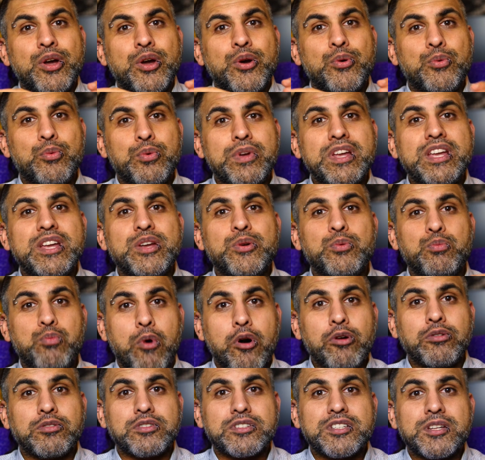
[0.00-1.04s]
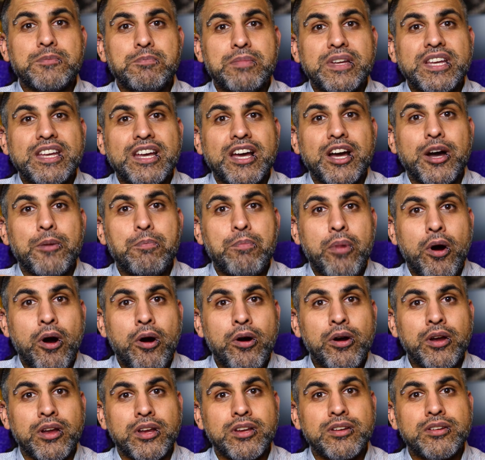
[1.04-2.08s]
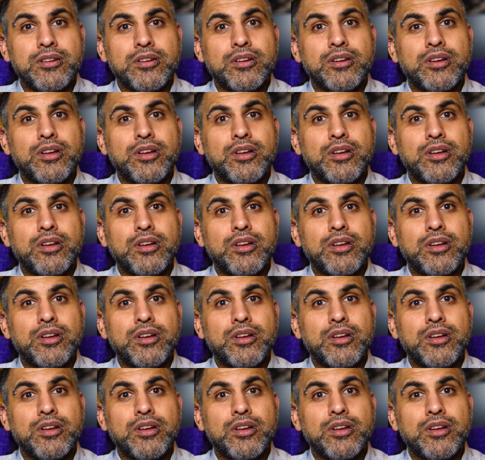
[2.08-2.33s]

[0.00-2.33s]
we want to be at a point